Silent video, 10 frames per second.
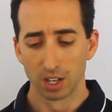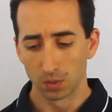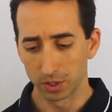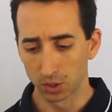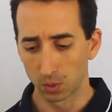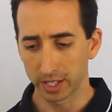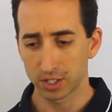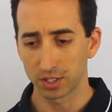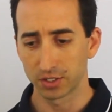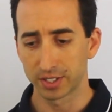with
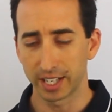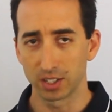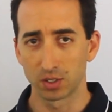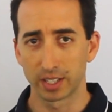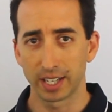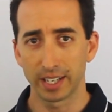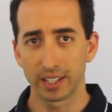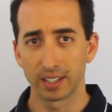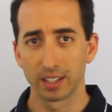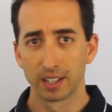questions that you're
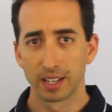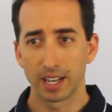getting